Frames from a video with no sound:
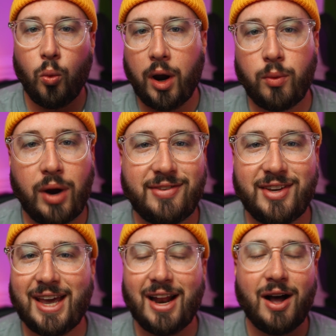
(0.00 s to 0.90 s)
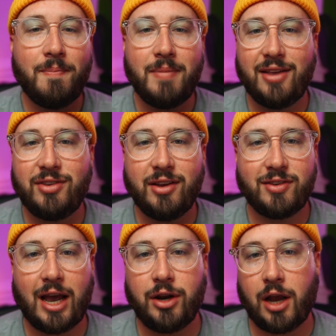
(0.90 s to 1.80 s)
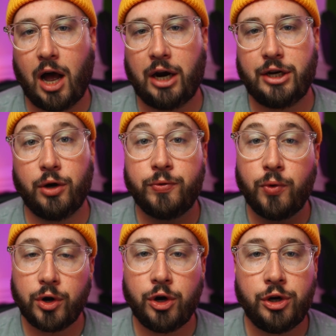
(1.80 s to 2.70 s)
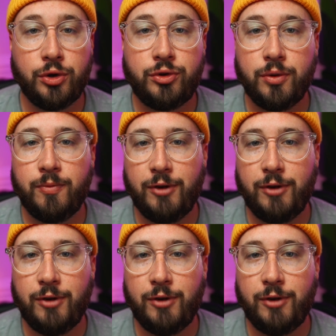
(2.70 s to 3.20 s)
One way to get amazing sounding audio for your YouTube